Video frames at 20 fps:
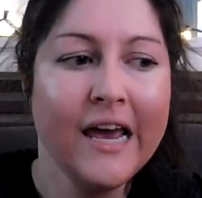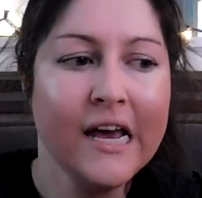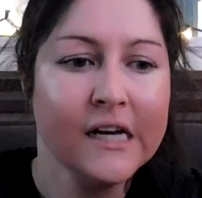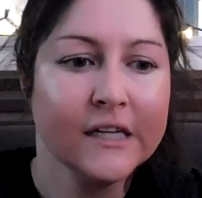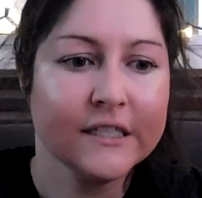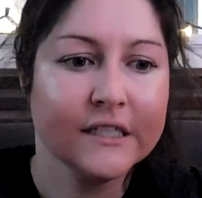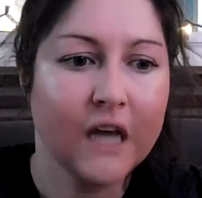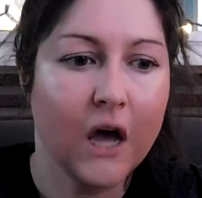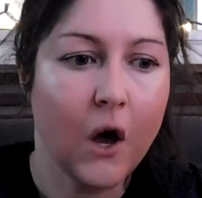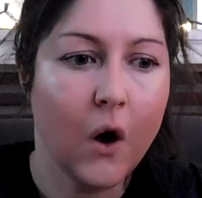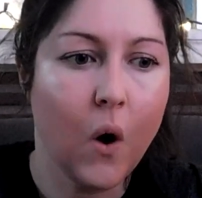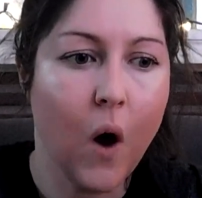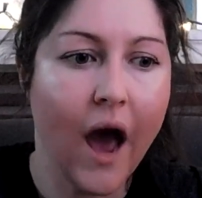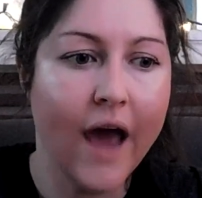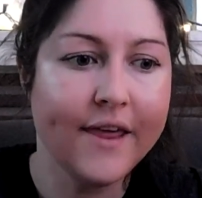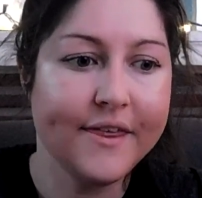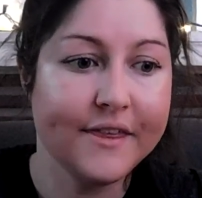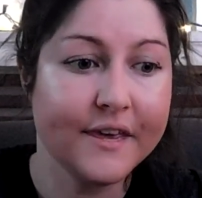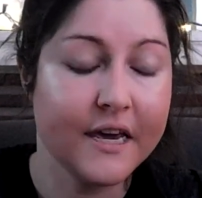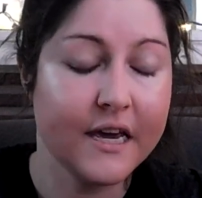So I
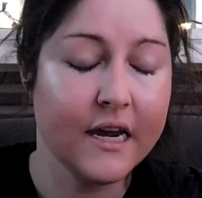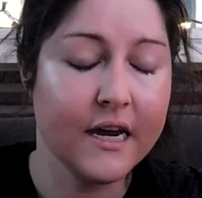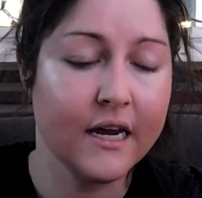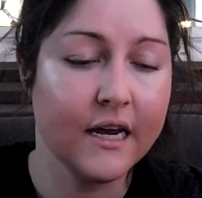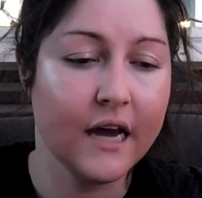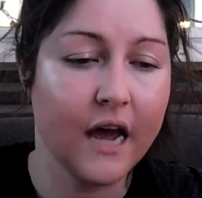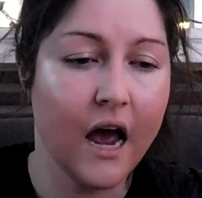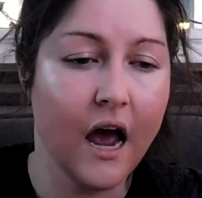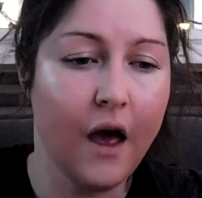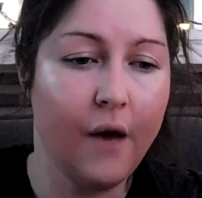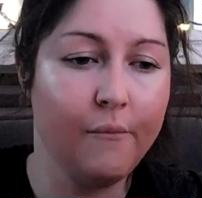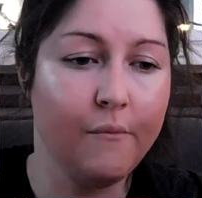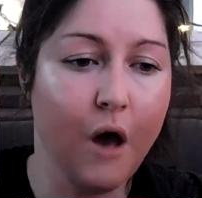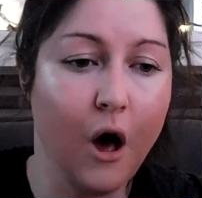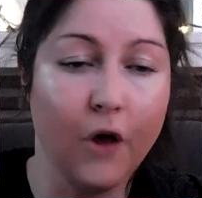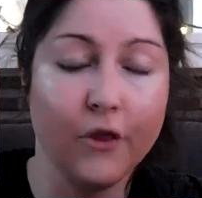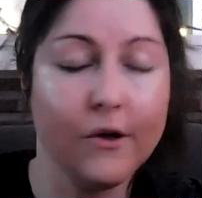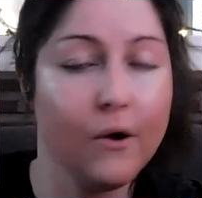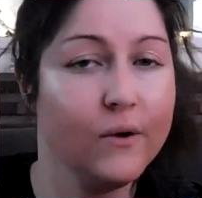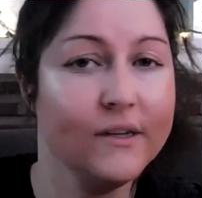think
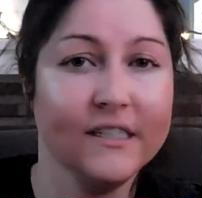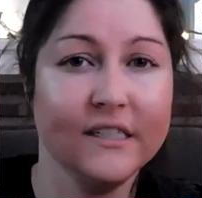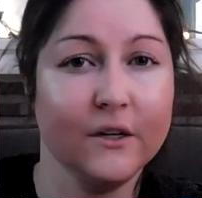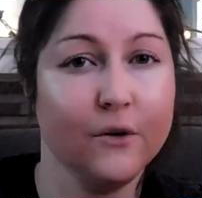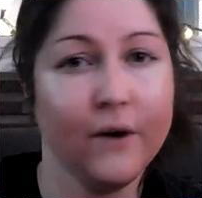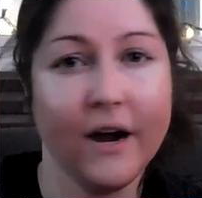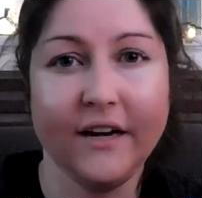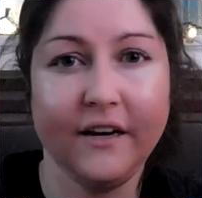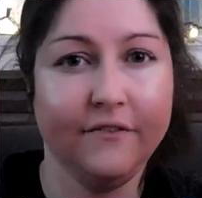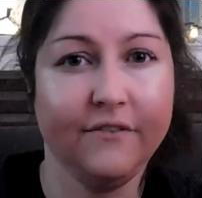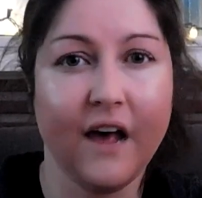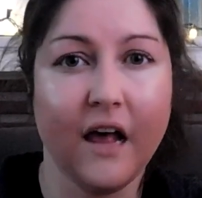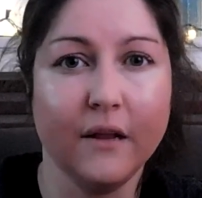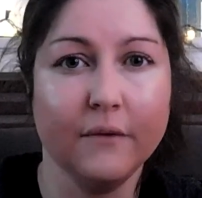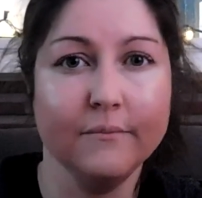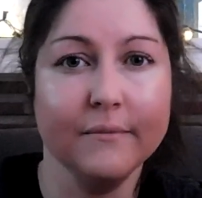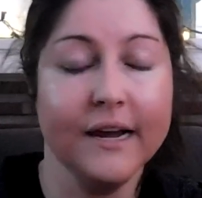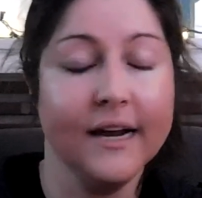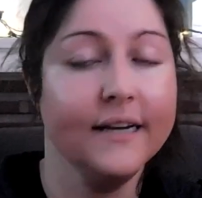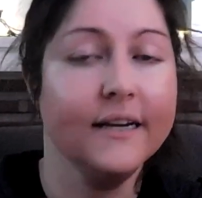although it's a great
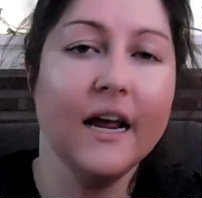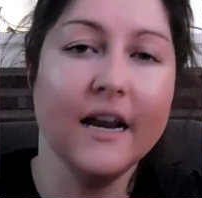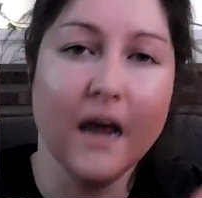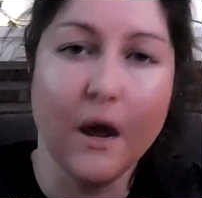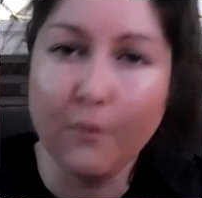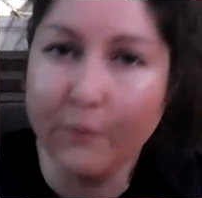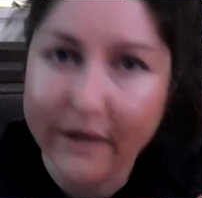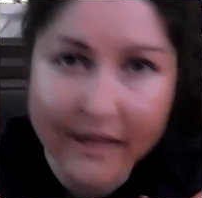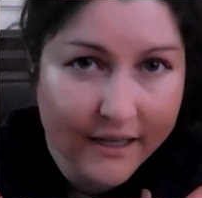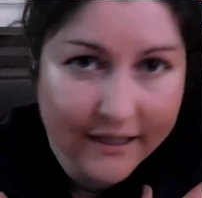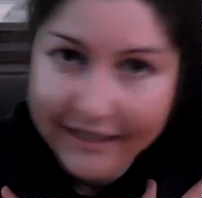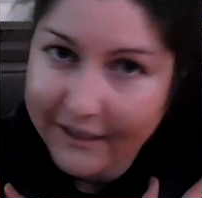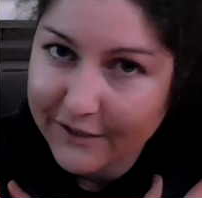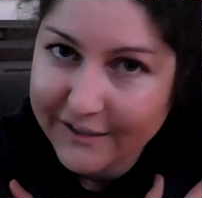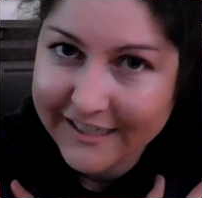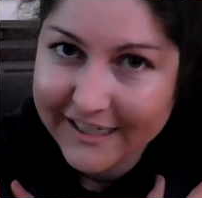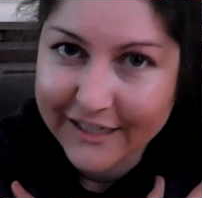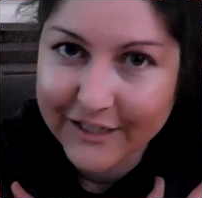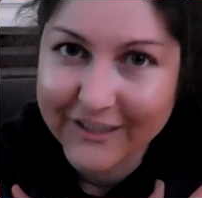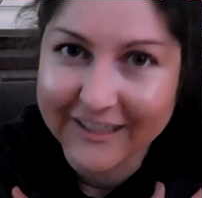development and I will
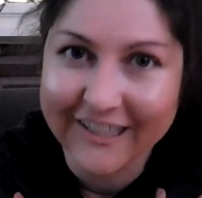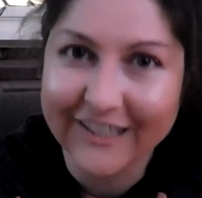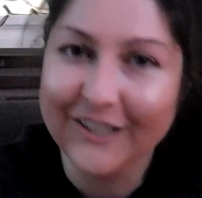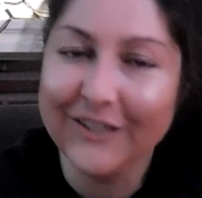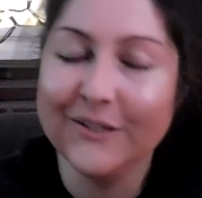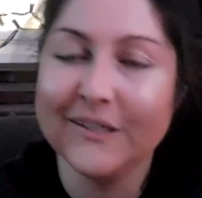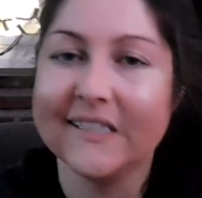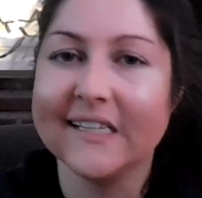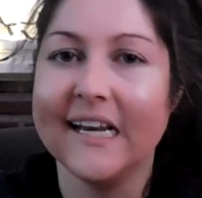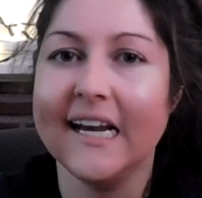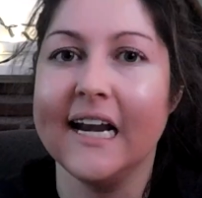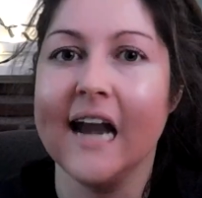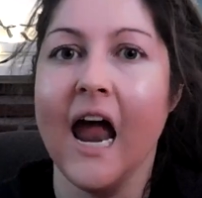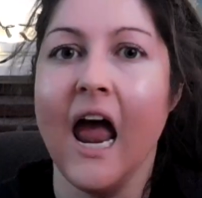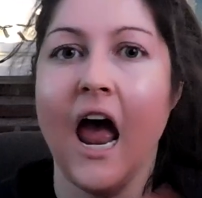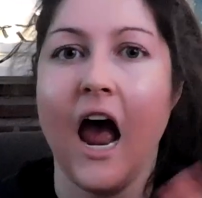continue to use it,